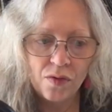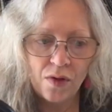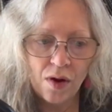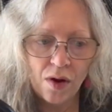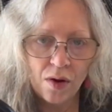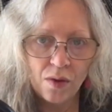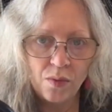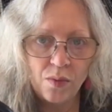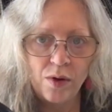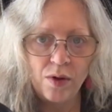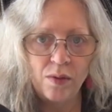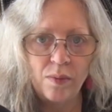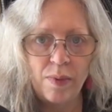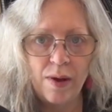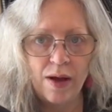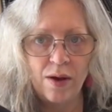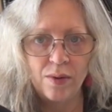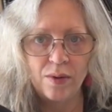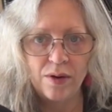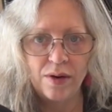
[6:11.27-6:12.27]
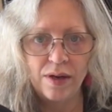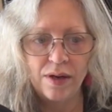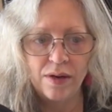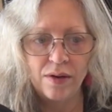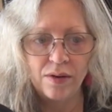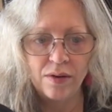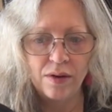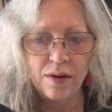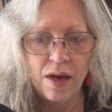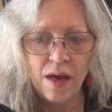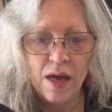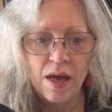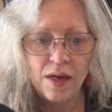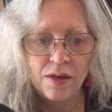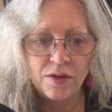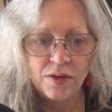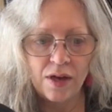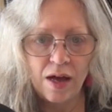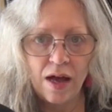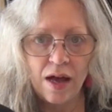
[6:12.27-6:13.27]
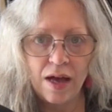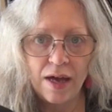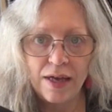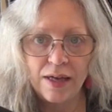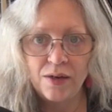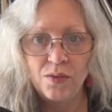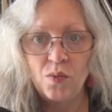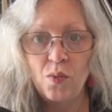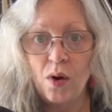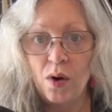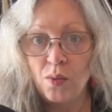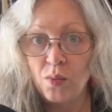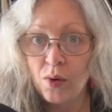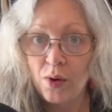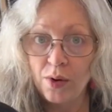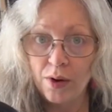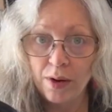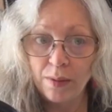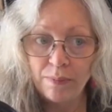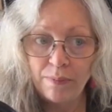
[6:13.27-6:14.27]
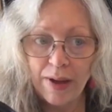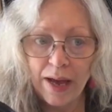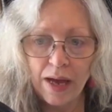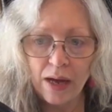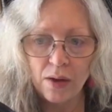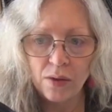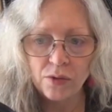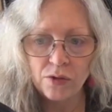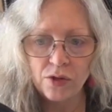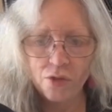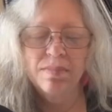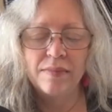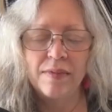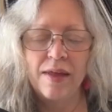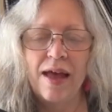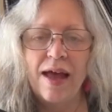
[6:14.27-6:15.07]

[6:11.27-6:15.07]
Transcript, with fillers: our willpower here, to hide what we're about.